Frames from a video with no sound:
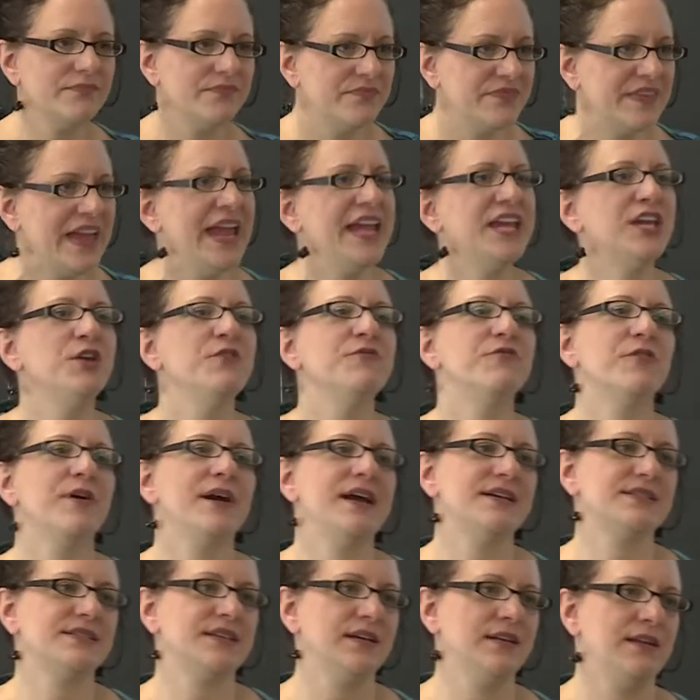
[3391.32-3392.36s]
Thank you for
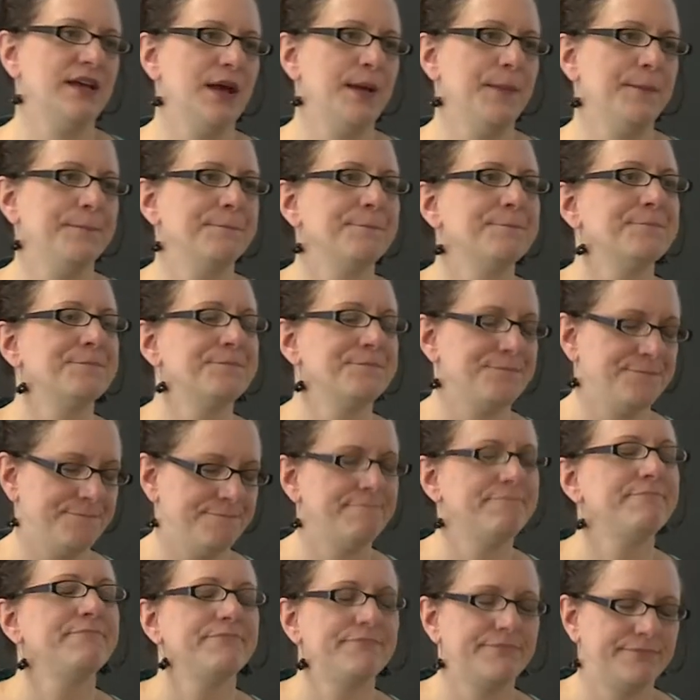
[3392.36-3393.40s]
asking that. Yeah.
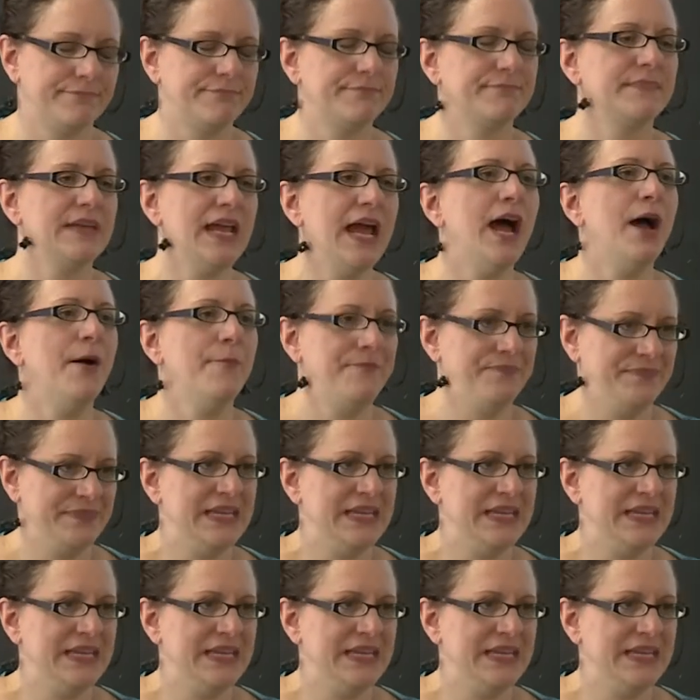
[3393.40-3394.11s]
yeah.